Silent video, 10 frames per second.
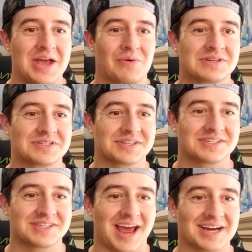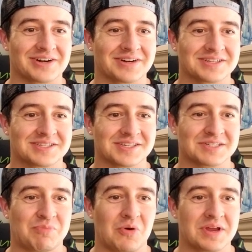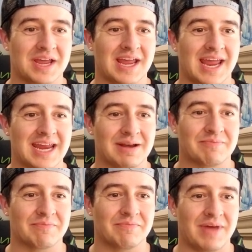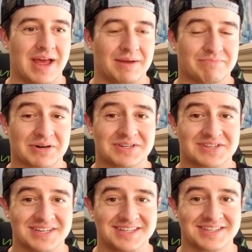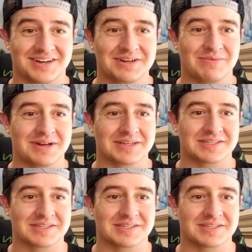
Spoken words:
which is a staggering 6.8% on your money,